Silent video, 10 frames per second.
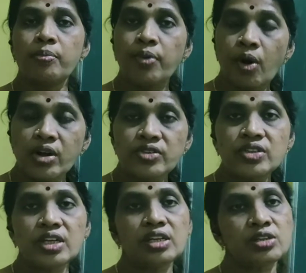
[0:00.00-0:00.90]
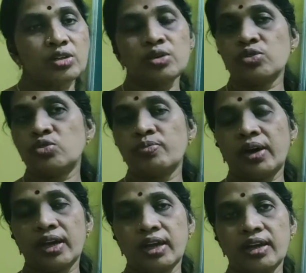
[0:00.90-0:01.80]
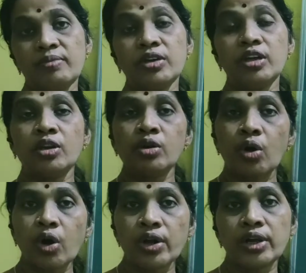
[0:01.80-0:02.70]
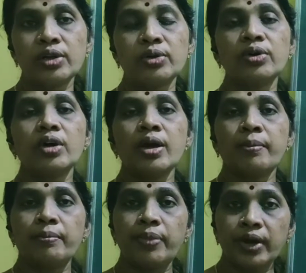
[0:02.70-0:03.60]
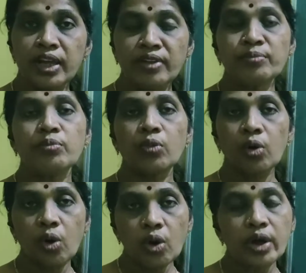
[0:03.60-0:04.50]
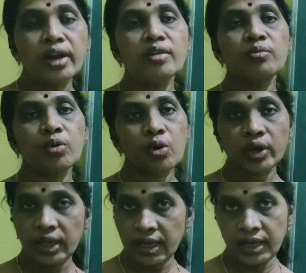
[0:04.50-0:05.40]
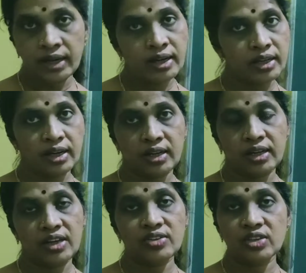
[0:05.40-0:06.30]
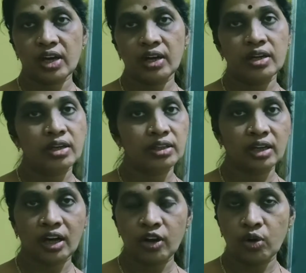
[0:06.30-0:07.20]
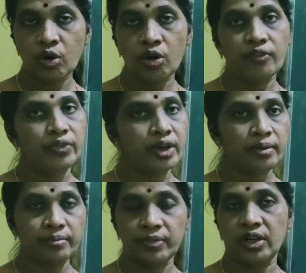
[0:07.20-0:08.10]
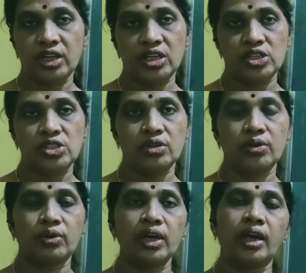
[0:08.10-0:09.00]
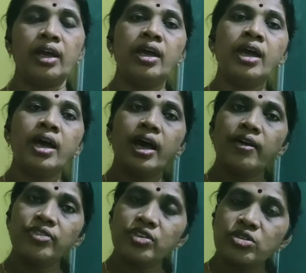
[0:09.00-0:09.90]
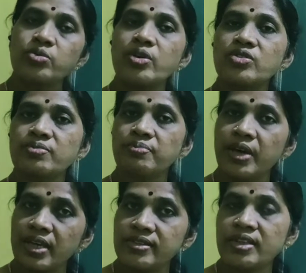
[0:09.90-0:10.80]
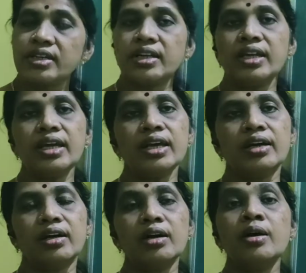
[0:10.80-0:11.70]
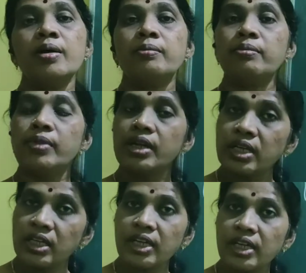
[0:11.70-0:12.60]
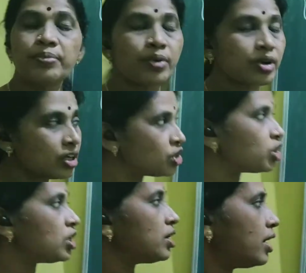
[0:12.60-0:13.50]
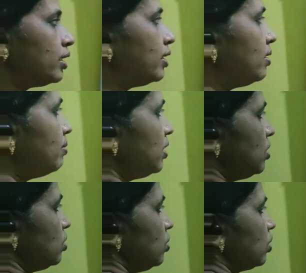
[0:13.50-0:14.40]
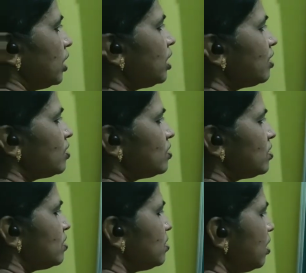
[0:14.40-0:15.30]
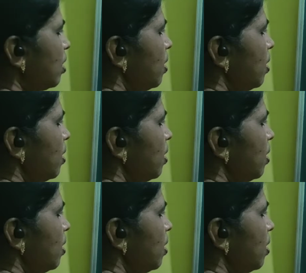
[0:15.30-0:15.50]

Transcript: policy introduced by him in order to bring more and more Indian territories under the control of the British. Okay, and this was basically a military protection agreement. Okay, this is a